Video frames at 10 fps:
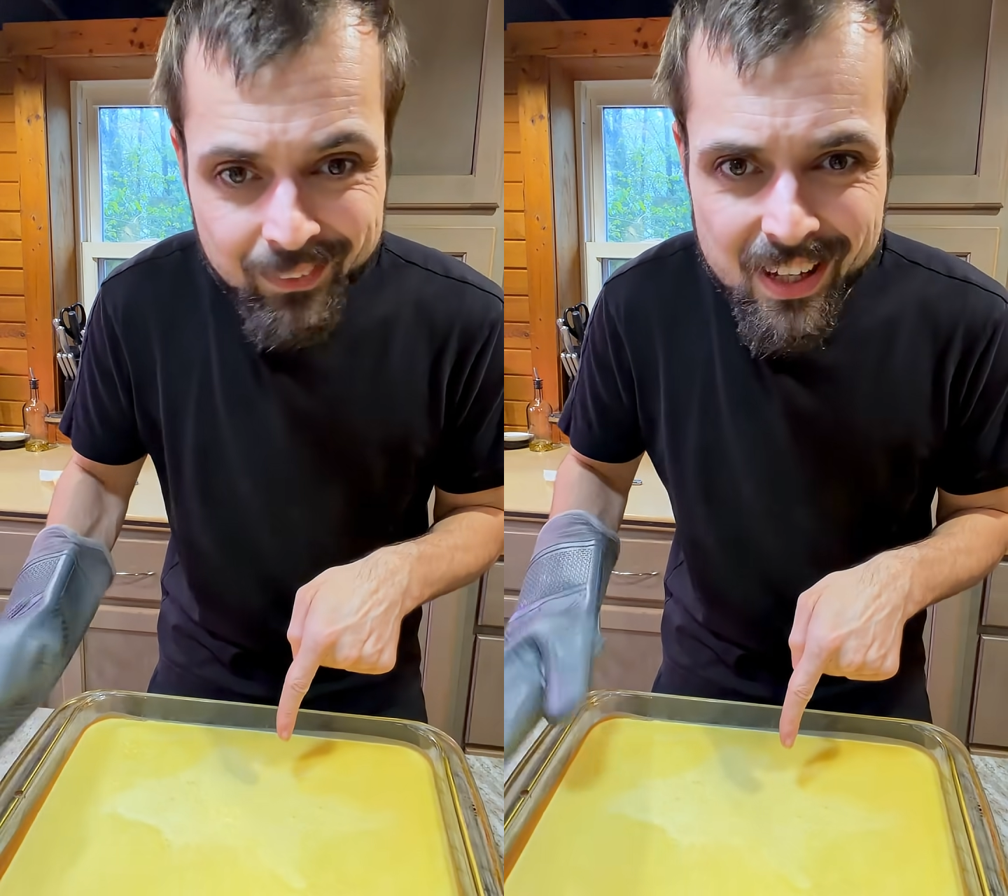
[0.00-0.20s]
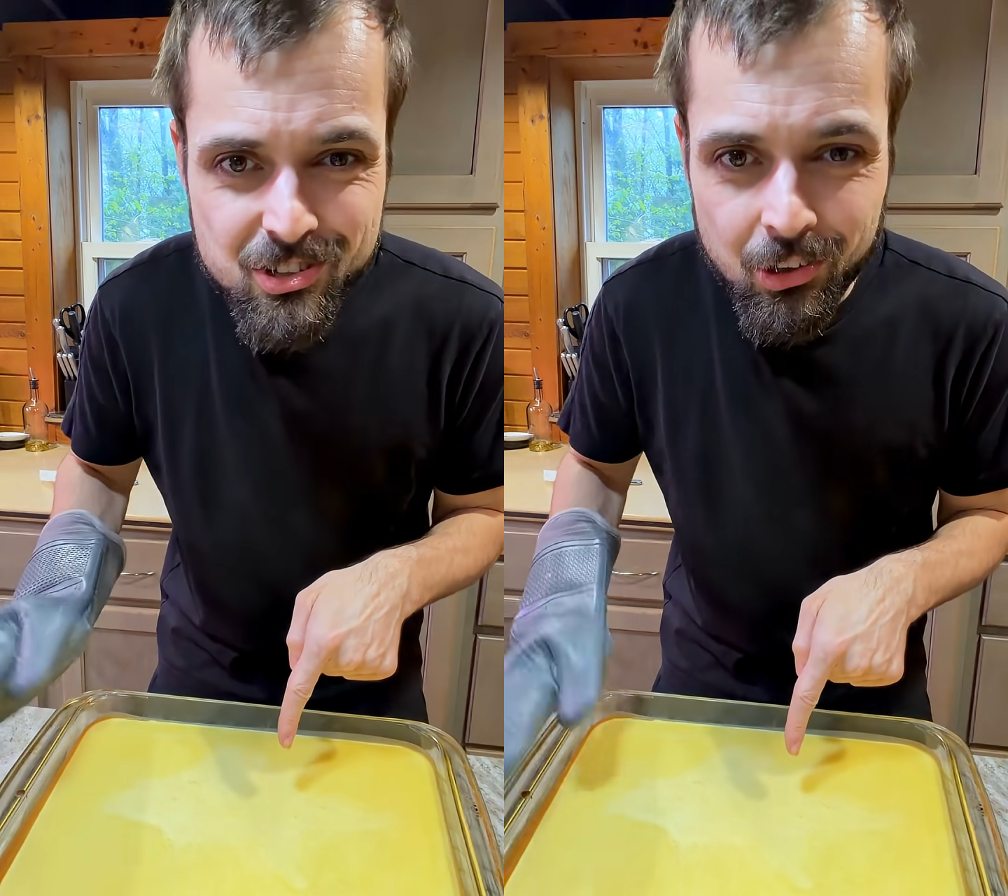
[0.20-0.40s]

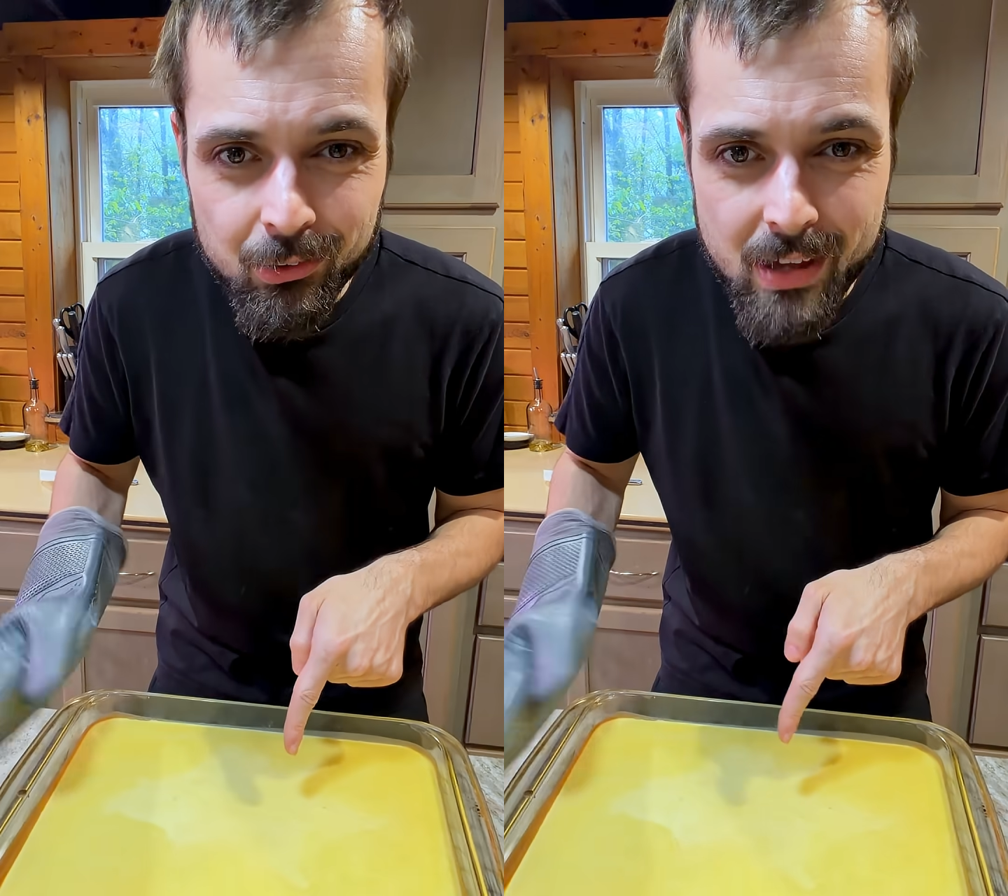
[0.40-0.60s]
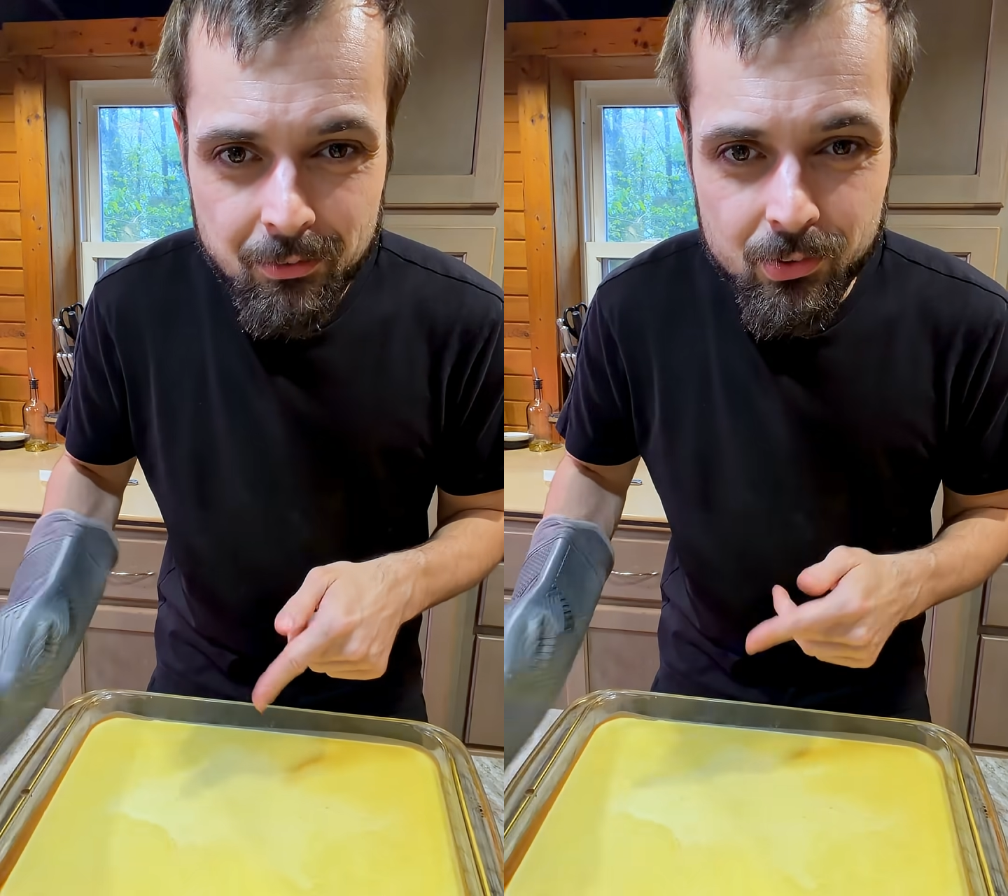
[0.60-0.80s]
it
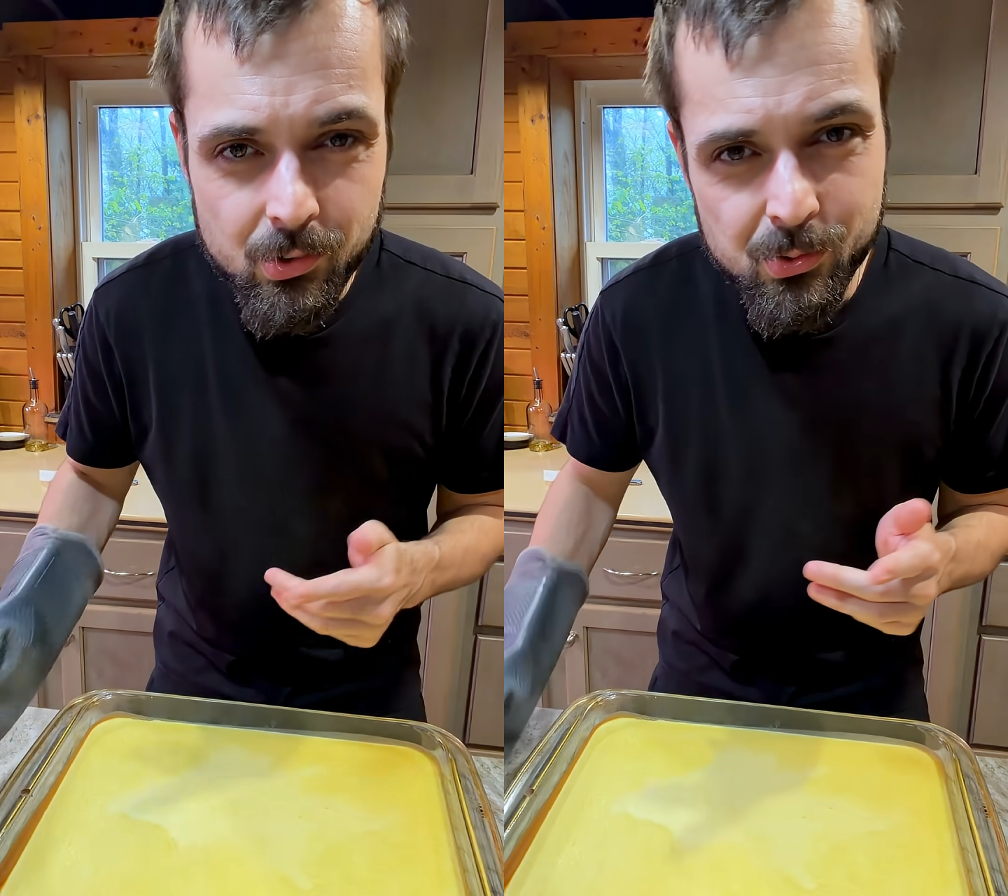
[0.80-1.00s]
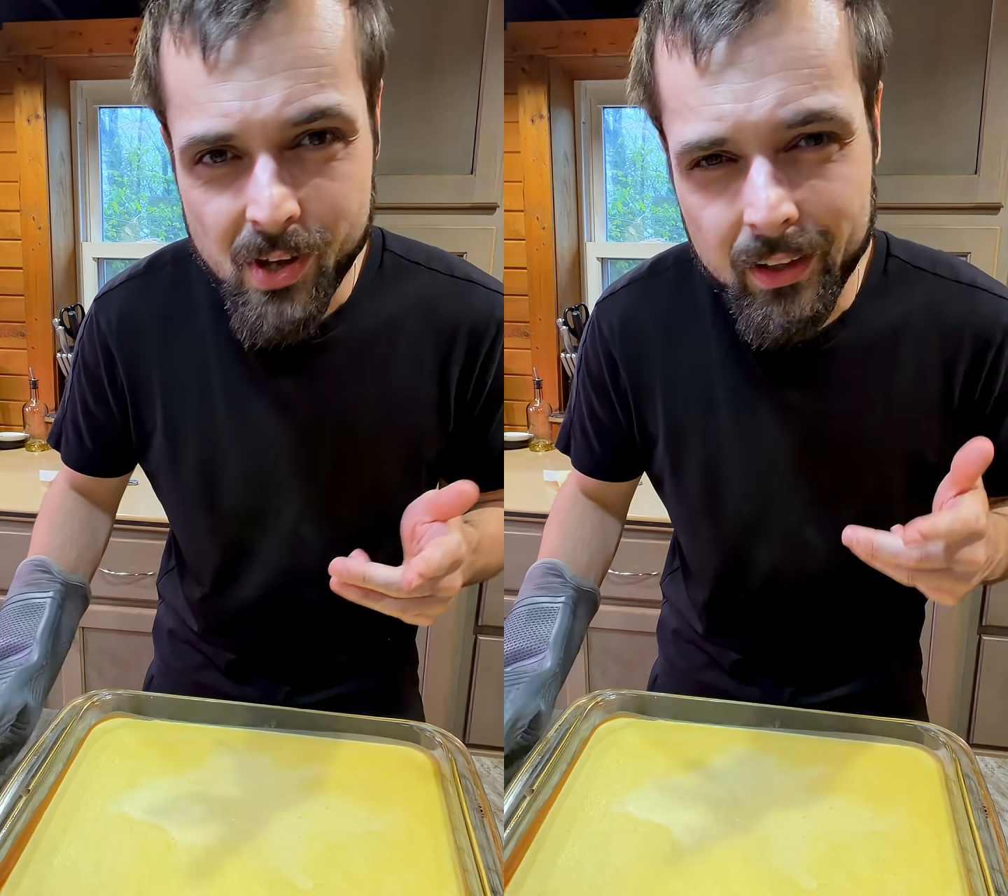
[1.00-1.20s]
jiggles ever
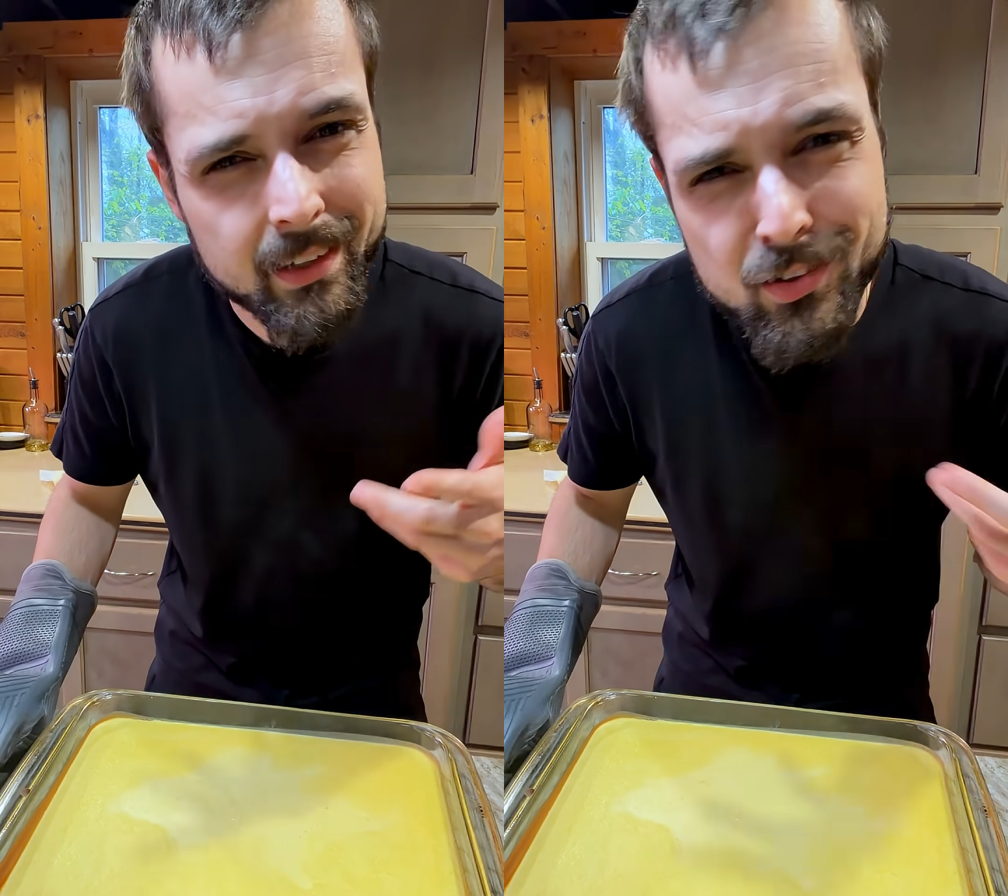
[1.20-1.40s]
so slightly.